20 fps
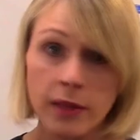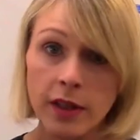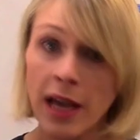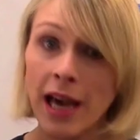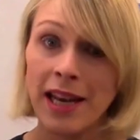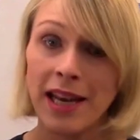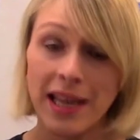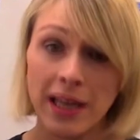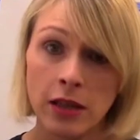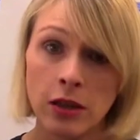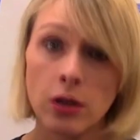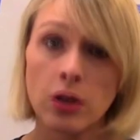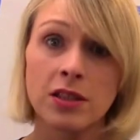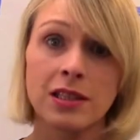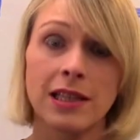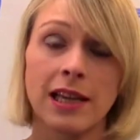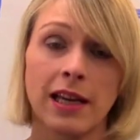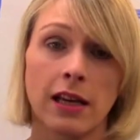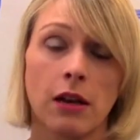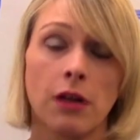and it can
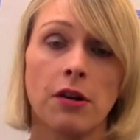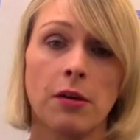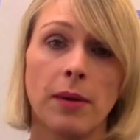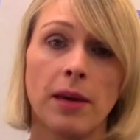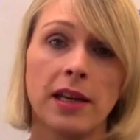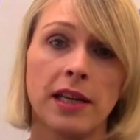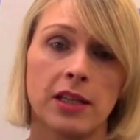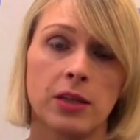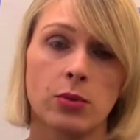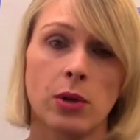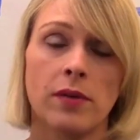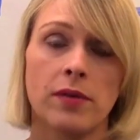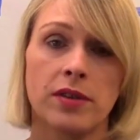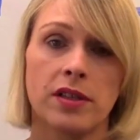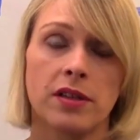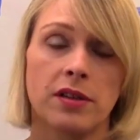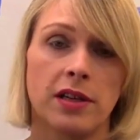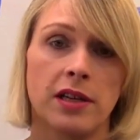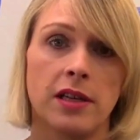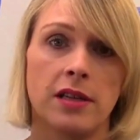cost like a lot of money to
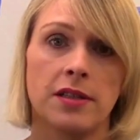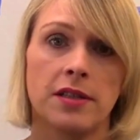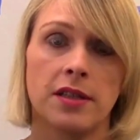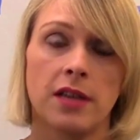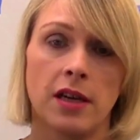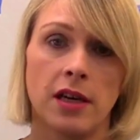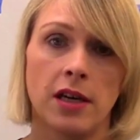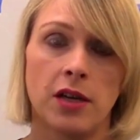advertise